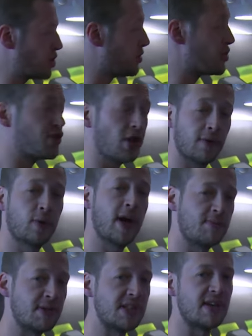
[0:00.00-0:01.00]
is software
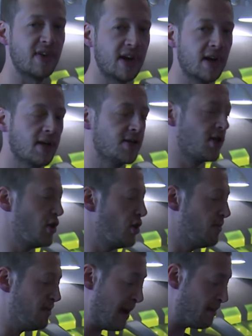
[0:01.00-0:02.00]
specific. So you'd
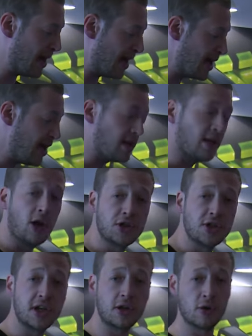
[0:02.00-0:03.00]
be picking either Logic
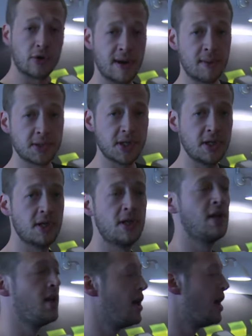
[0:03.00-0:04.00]
or Ableton.
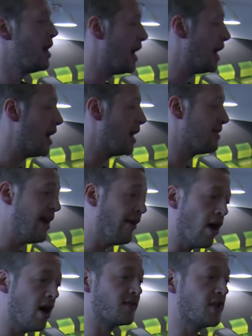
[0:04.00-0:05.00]
Uh,
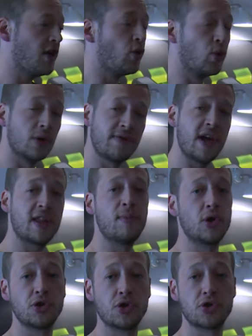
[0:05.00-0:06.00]
thereafter, all of the other
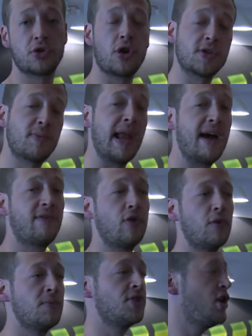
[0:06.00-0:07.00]
modules are cross-platform.
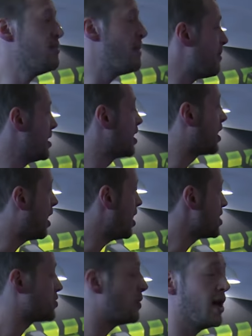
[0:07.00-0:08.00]
So you might be in a class
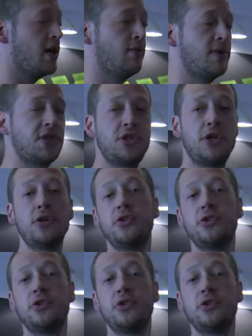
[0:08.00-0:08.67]
where you're with students